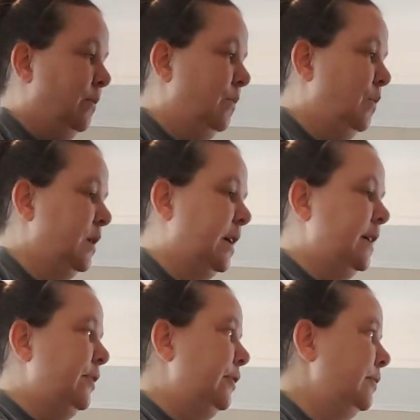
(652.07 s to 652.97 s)
what I
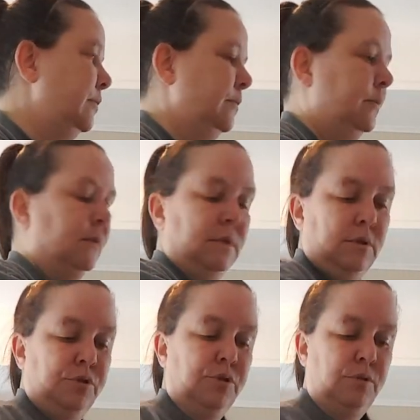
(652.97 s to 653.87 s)
do, I'll
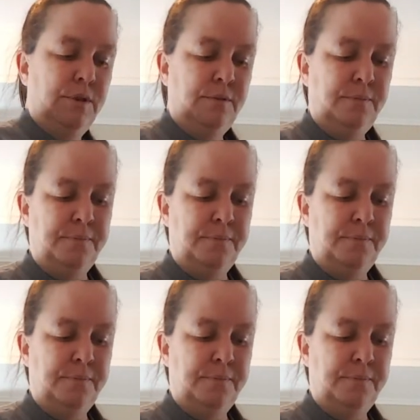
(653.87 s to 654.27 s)
show you.